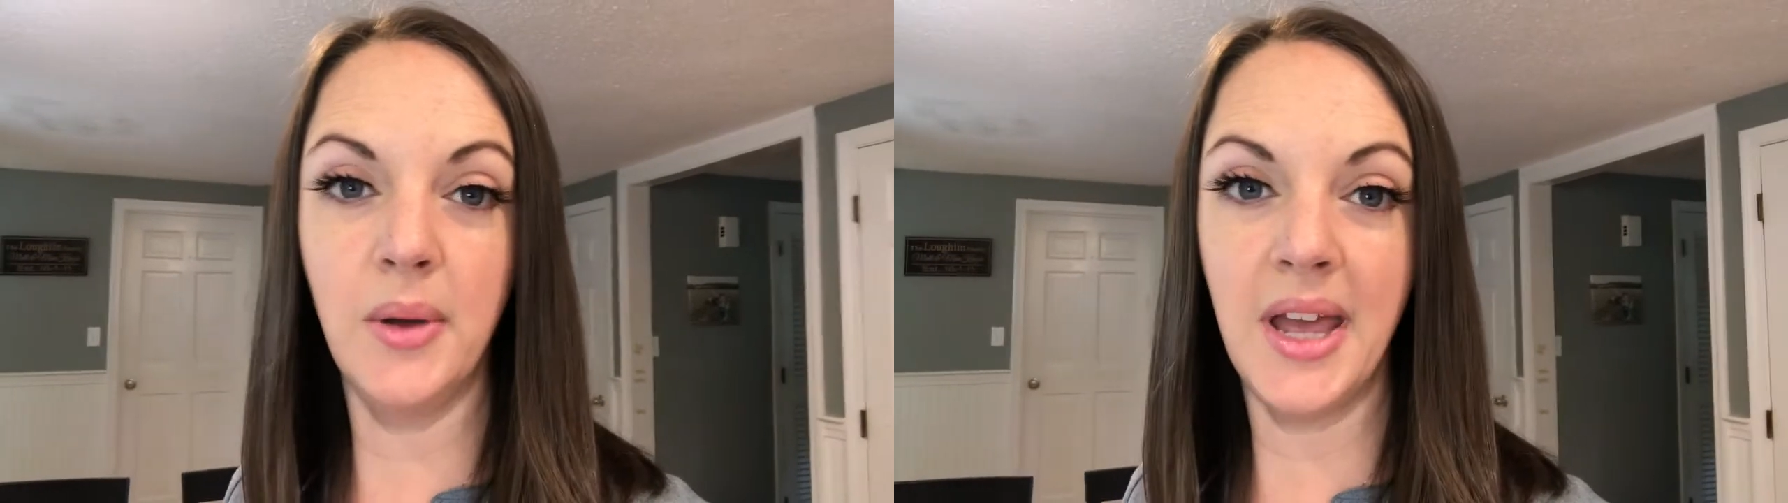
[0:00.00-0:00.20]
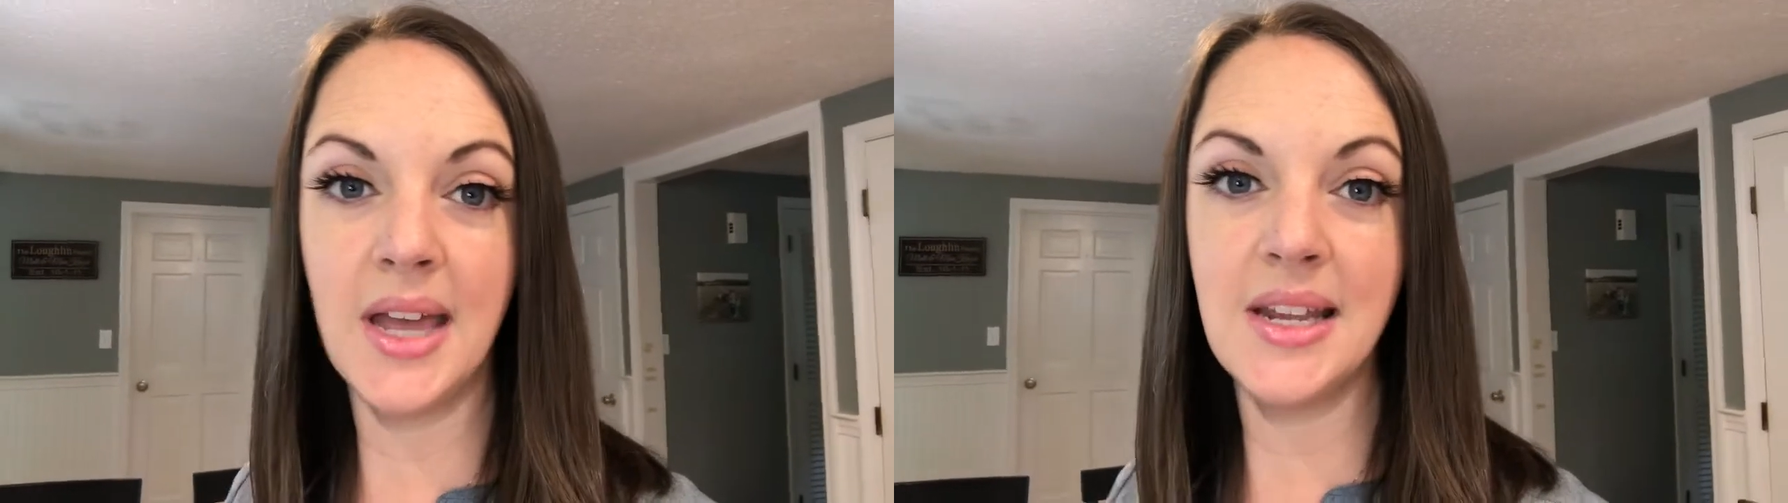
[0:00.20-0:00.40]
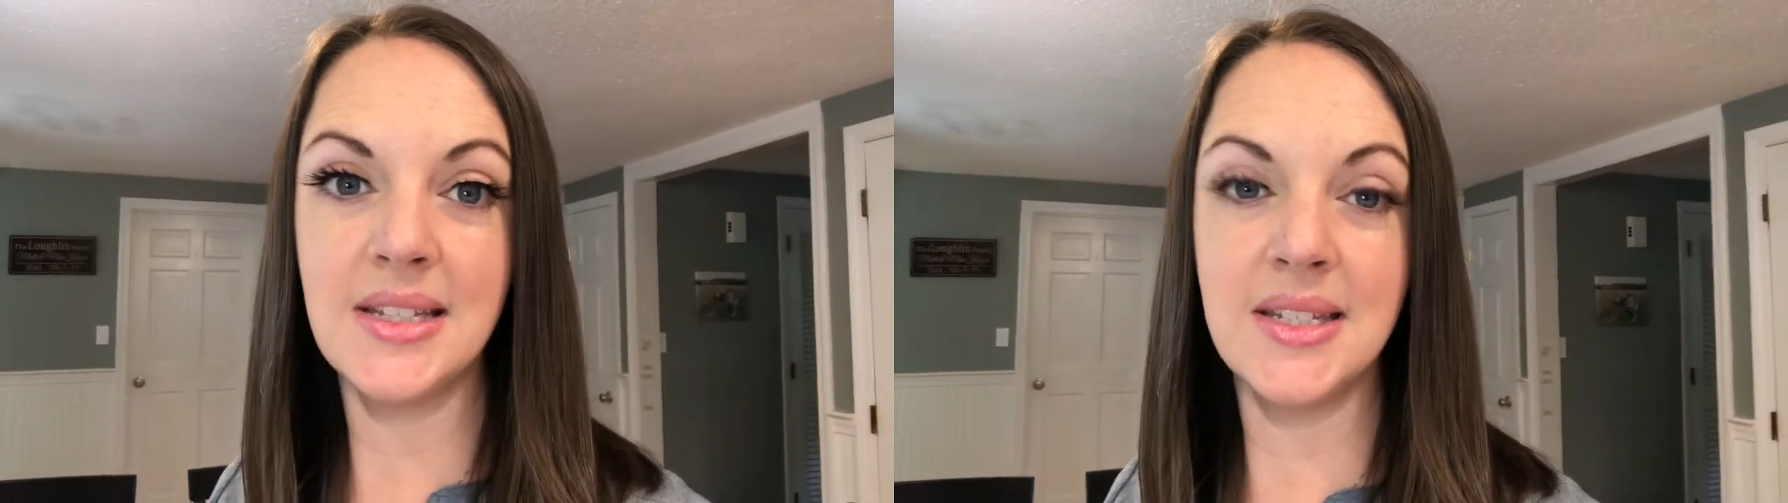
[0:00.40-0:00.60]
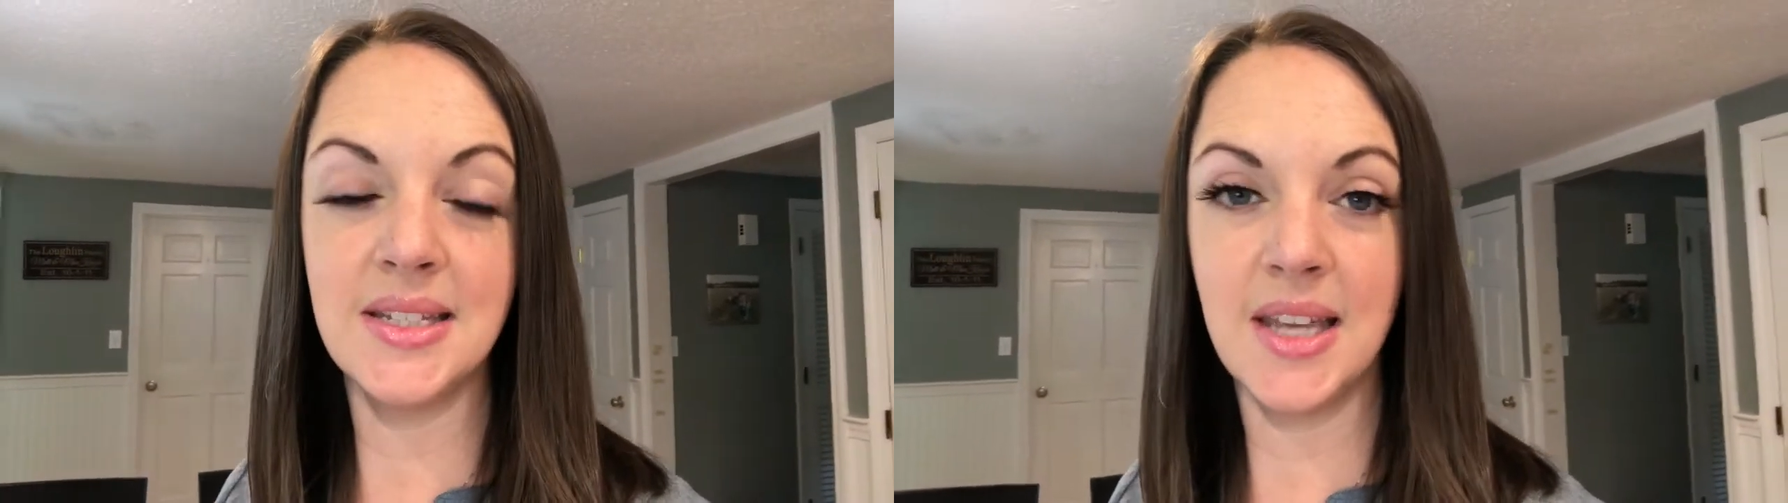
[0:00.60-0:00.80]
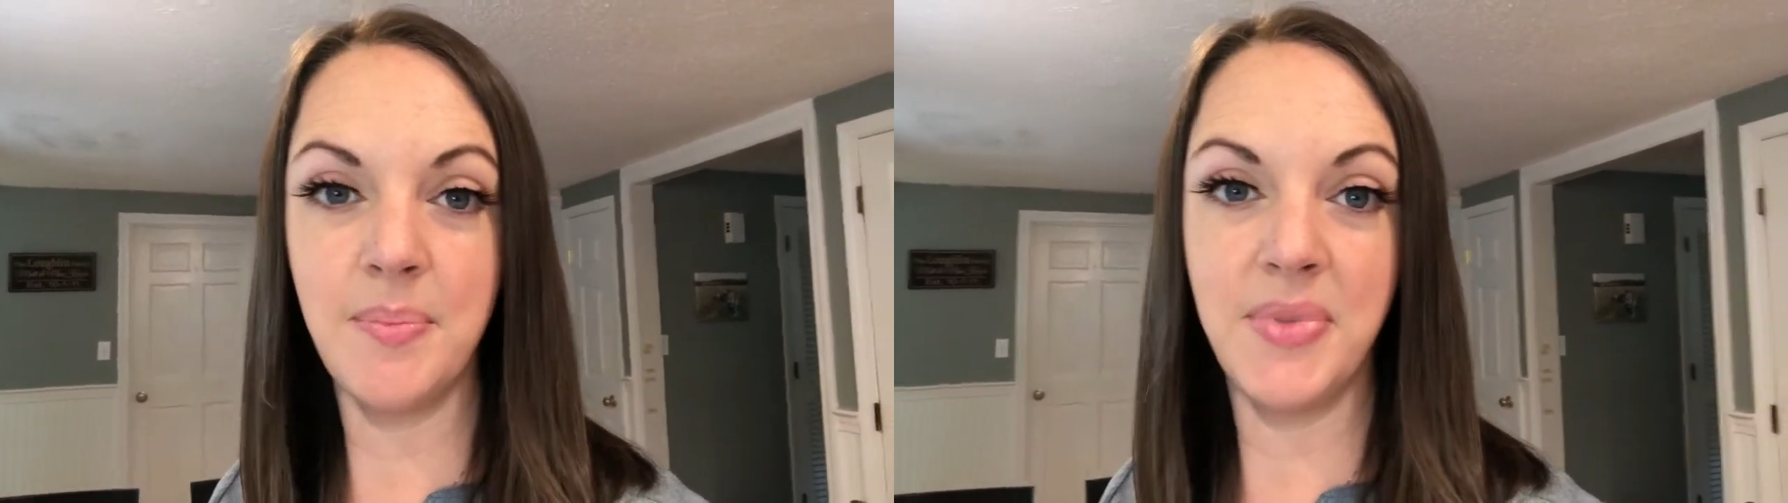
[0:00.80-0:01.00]
ahead and
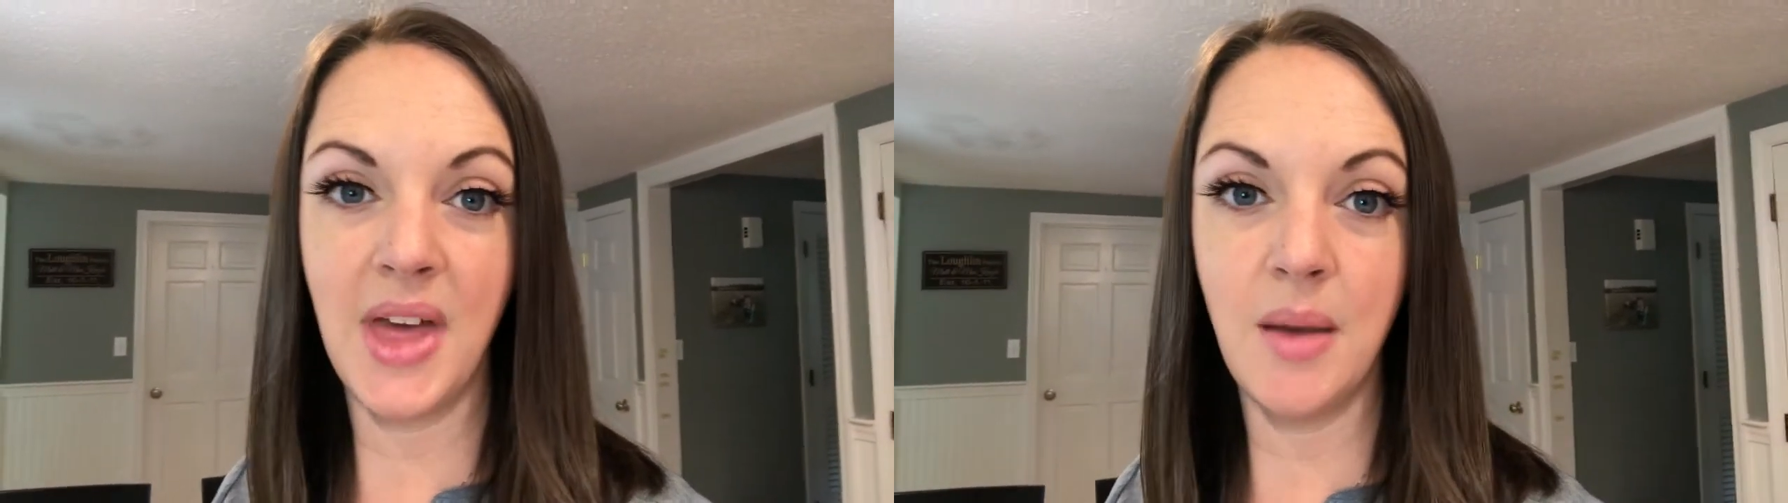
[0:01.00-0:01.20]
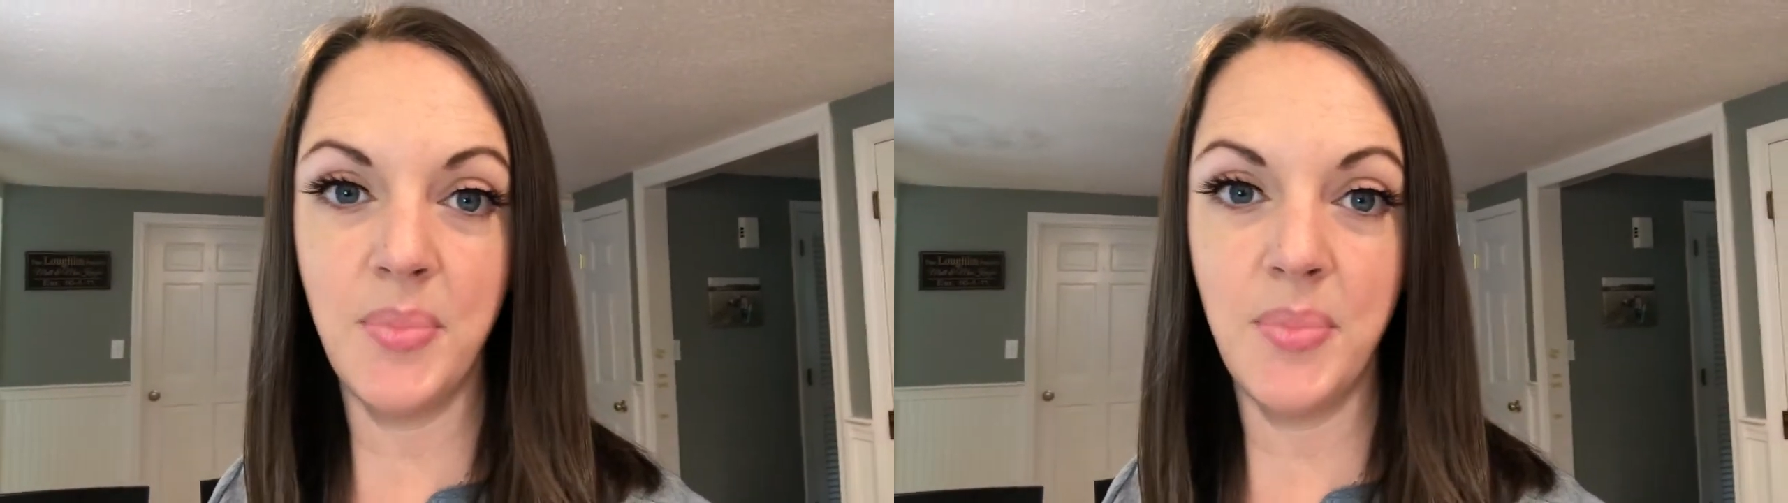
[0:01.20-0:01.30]
skip that